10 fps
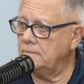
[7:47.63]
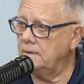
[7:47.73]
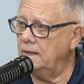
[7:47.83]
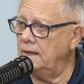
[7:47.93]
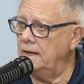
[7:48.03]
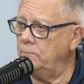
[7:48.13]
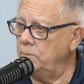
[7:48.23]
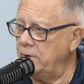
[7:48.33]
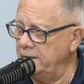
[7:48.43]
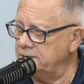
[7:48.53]
and we
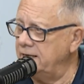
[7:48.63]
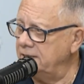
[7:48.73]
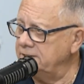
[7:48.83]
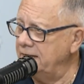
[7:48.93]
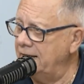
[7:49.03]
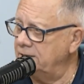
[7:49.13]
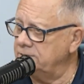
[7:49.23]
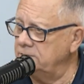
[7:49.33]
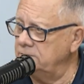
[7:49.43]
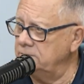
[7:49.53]
played at Sox City High
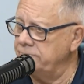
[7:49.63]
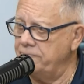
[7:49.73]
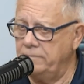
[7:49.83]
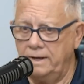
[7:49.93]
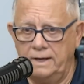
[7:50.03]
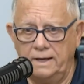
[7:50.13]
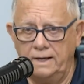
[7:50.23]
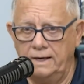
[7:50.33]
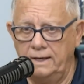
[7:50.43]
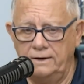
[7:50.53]
School,
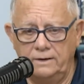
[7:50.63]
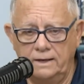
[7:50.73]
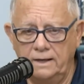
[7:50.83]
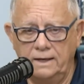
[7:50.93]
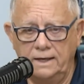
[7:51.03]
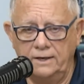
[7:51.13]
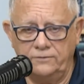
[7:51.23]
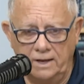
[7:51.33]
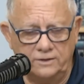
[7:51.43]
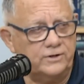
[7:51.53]
and it
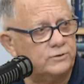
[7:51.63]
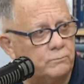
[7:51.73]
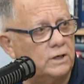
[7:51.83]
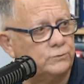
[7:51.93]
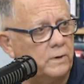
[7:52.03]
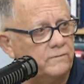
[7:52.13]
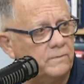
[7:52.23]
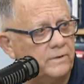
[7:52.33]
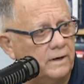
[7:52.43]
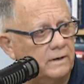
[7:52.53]
has just mushroomed
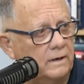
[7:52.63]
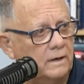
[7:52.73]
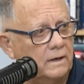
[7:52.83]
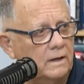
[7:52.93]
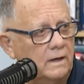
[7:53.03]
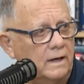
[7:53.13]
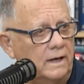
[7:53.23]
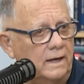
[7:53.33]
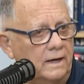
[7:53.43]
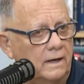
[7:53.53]
from there.
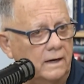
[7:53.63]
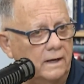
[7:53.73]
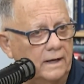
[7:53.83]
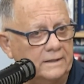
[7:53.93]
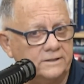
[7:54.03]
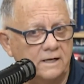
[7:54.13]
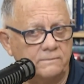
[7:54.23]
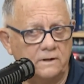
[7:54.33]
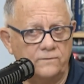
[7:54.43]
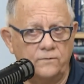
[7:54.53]
And it's
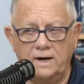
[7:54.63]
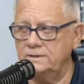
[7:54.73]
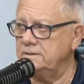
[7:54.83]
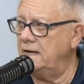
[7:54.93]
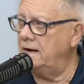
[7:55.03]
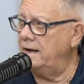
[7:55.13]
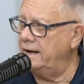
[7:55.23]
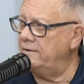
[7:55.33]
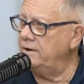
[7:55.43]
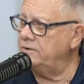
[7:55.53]
something for our
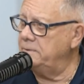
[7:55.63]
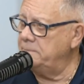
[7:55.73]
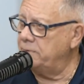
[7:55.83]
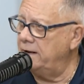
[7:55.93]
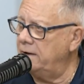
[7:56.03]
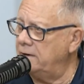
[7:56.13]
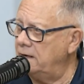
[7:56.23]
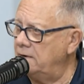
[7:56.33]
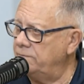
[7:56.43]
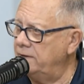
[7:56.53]
area to be proud
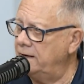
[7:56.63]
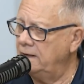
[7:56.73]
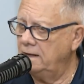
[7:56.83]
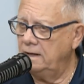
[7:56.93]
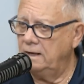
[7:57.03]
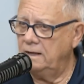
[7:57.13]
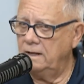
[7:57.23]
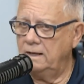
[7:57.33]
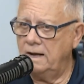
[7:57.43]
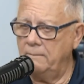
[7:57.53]
of that.
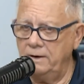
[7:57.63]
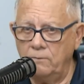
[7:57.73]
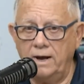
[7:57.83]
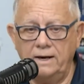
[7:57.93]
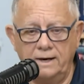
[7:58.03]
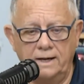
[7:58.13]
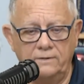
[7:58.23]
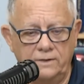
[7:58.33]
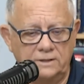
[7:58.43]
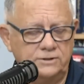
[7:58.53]
I mean, right now,
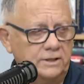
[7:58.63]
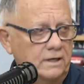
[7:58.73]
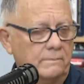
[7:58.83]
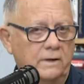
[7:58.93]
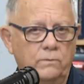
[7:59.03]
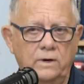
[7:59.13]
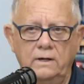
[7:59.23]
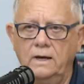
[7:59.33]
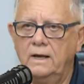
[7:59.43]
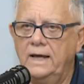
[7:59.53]
this year, I
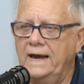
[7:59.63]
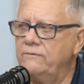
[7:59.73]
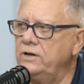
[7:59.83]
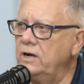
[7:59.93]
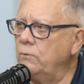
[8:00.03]
mean, every year we